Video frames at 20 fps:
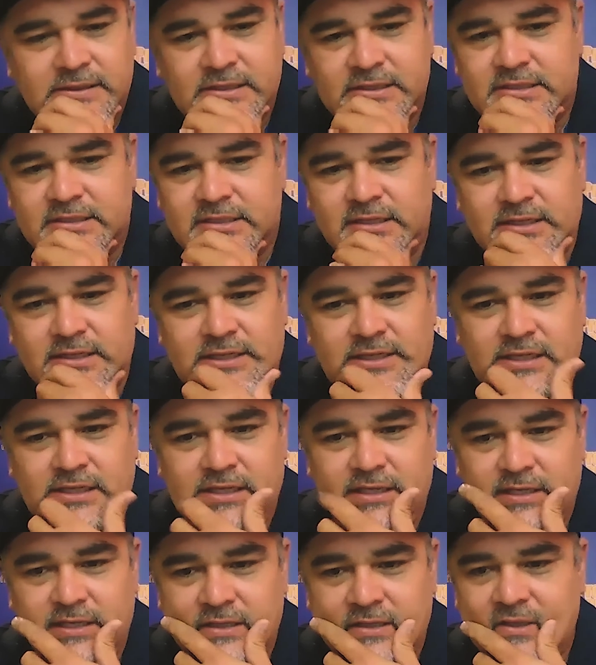
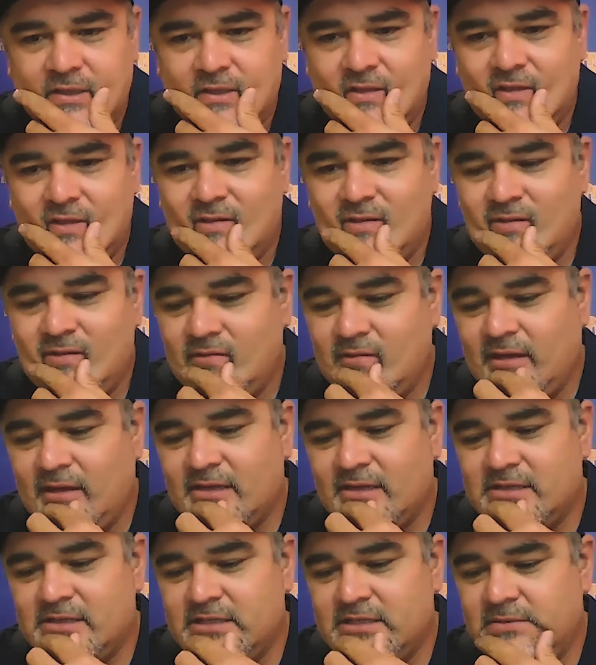Kentucky, and
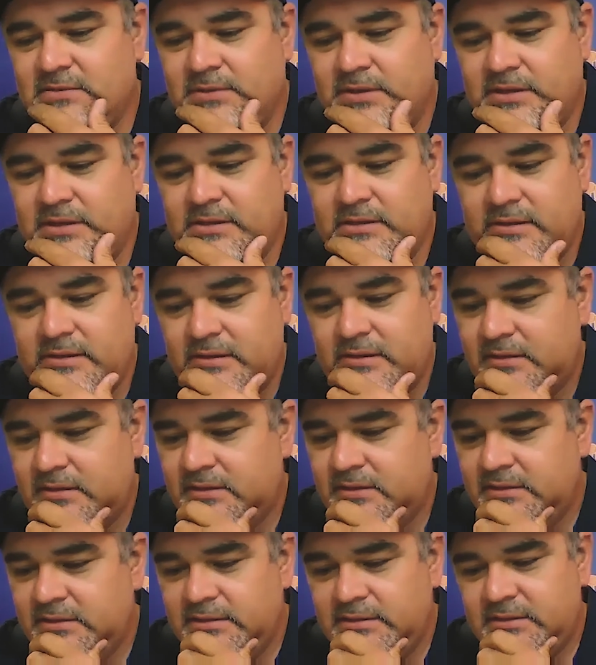like I said, man,
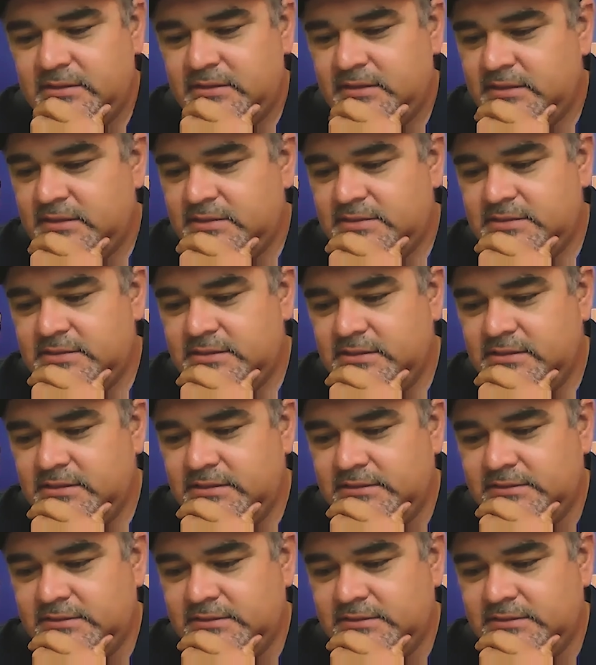it's